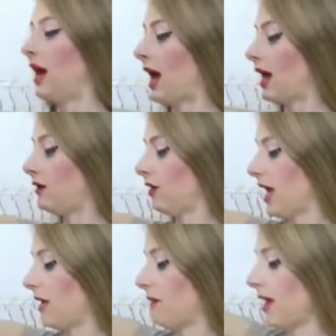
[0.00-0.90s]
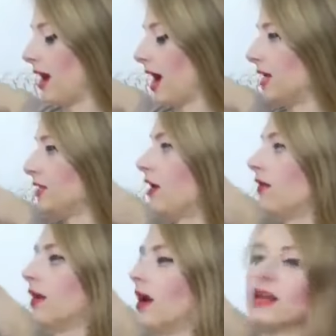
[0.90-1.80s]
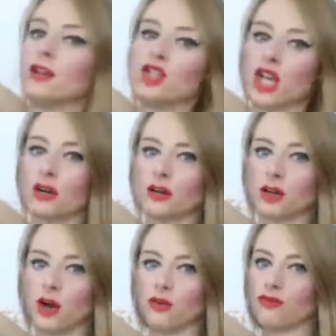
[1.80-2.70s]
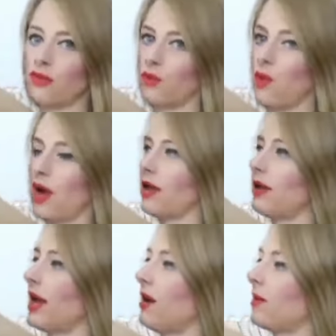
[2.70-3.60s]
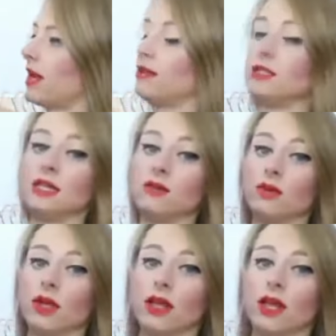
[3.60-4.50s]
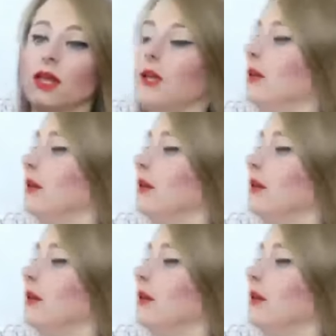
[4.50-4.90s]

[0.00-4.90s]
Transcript: I had my eyes on the kind of checkered coat for a while now, but I didn't really,